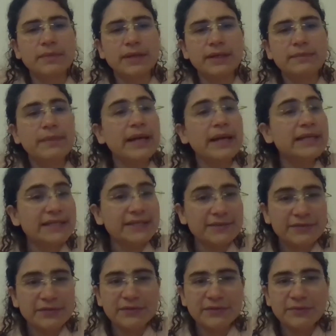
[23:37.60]
in many
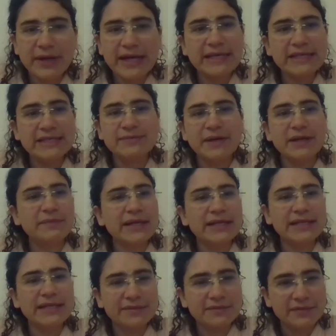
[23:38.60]
different ways by
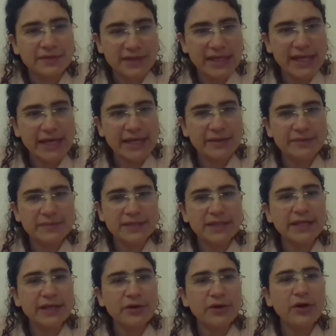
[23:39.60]
many different names,
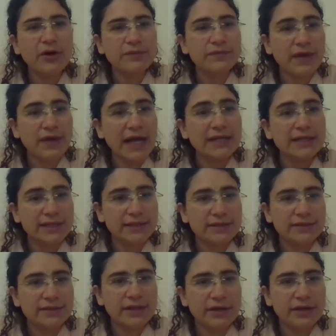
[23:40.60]
and they are all
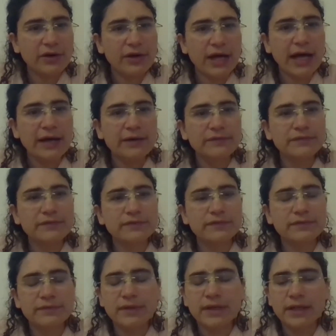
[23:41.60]
valid. They all have
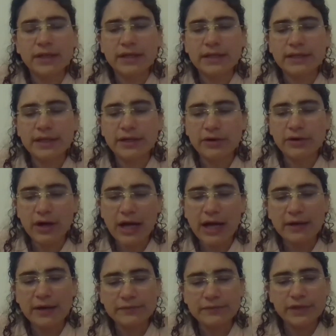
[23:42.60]

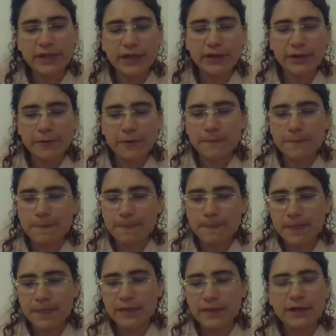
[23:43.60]
their
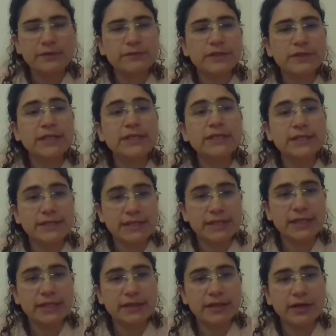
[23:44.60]

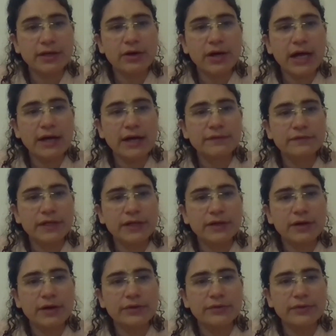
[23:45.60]
validity. They all have
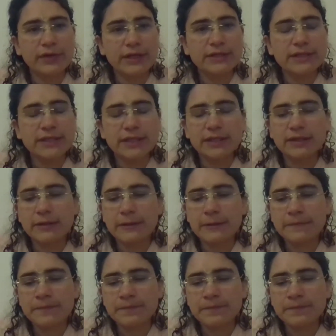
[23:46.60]
their authentic